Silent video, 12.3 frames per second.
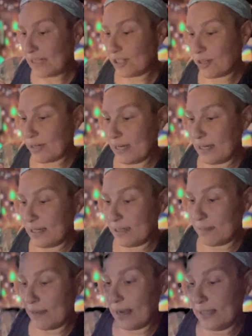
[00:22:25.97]
treated
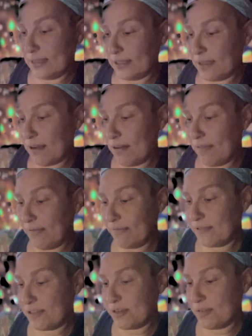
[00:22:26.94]
to
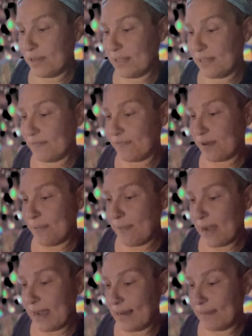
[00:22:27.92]
myself to a, from
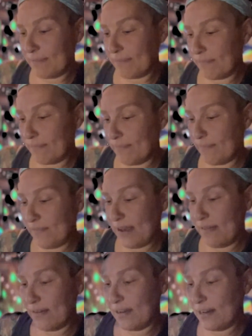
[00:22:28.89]
my
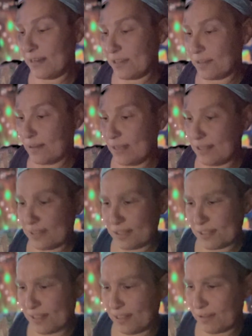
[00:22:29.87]
favorite, it's
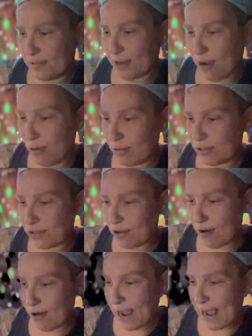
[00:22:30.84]
this little
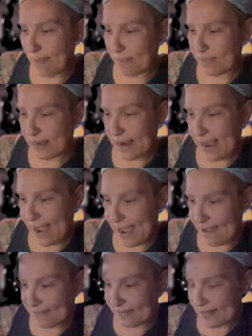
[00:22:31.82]
CoStar app that I
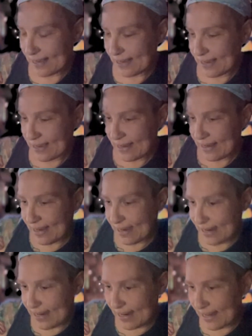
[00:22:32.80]
have.
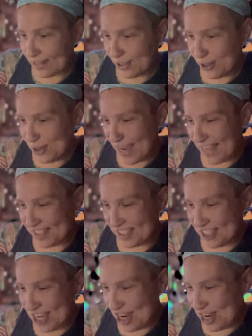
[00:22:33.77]
2
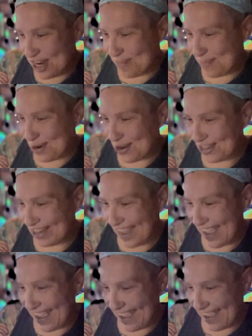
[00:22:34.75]
days until your
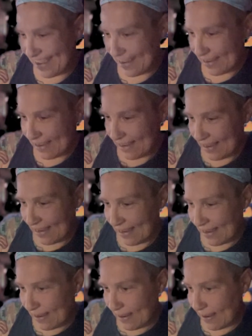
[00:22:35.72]
birthday.
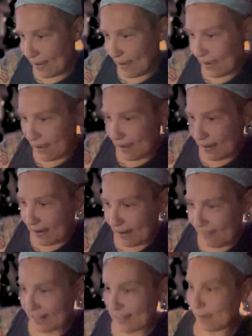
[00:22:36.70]

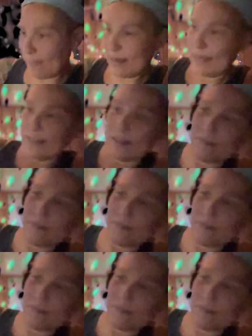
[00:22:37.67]
Every time I hit